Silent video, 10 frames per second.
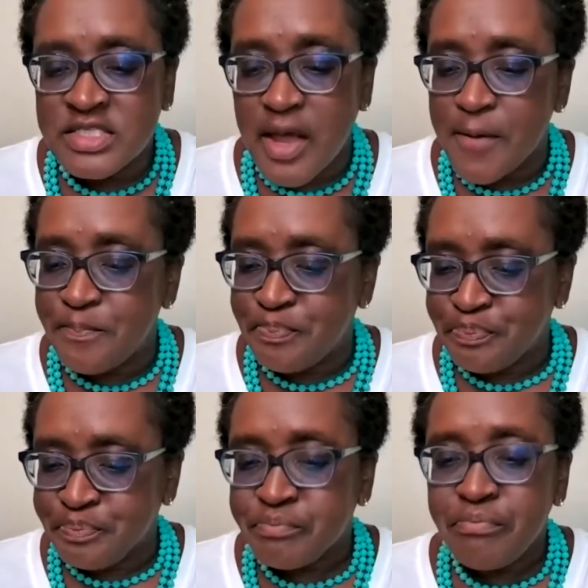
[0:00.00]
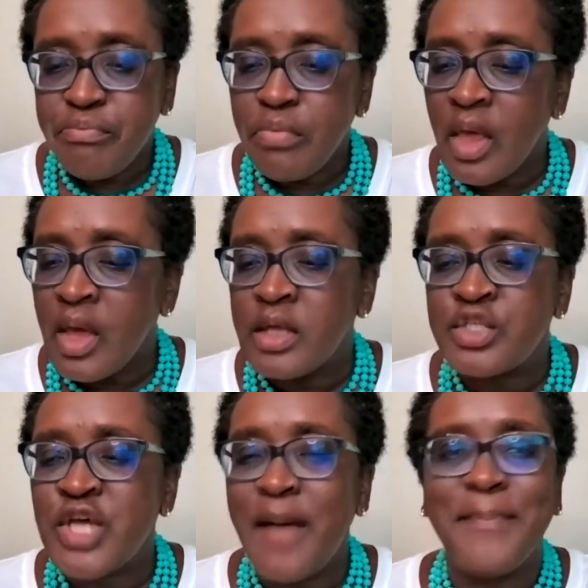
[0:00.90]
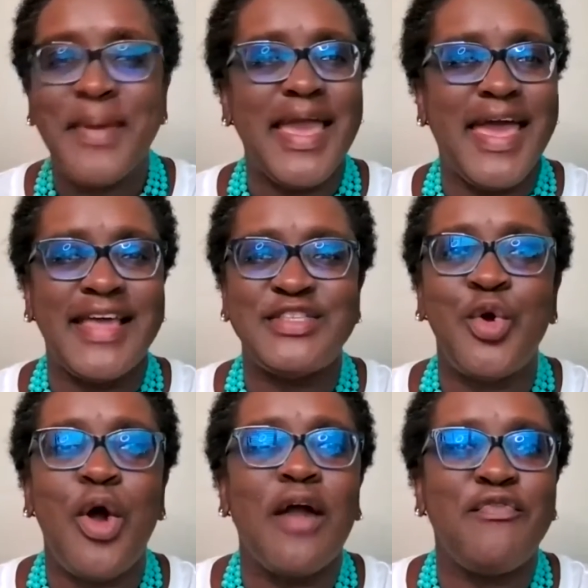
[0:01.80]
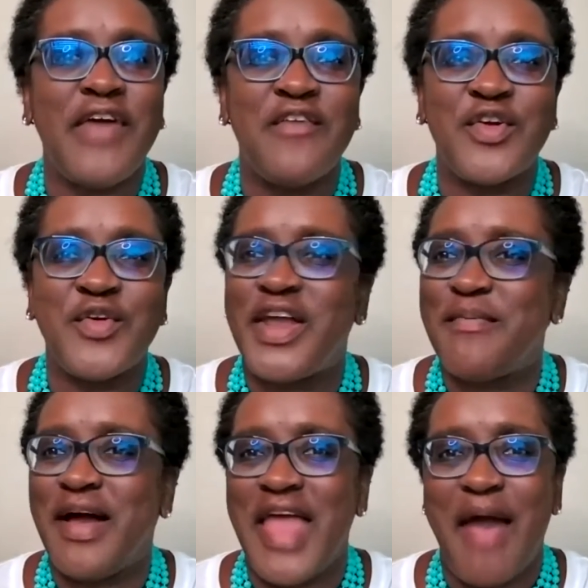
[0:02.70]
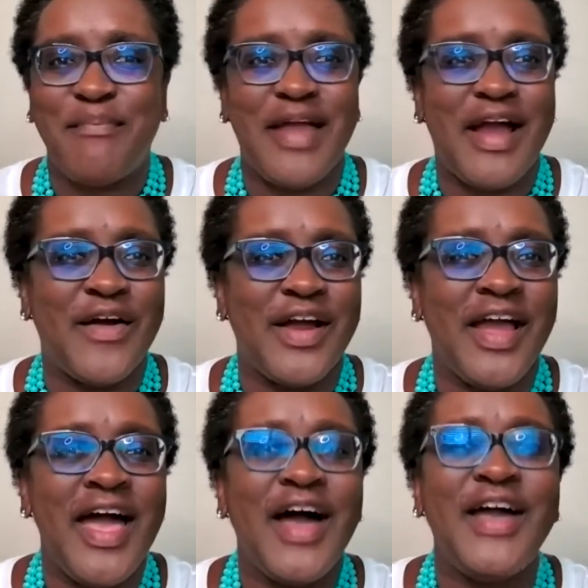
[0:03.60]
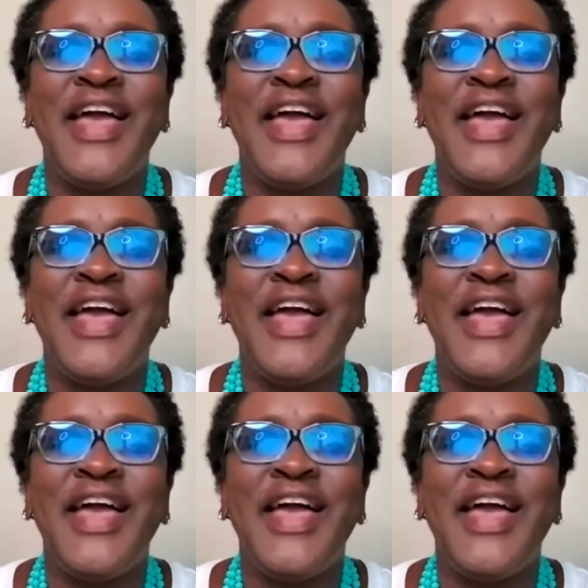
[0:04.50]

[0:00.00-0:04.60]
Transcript: So, jumping in to our favorite one about happy hour,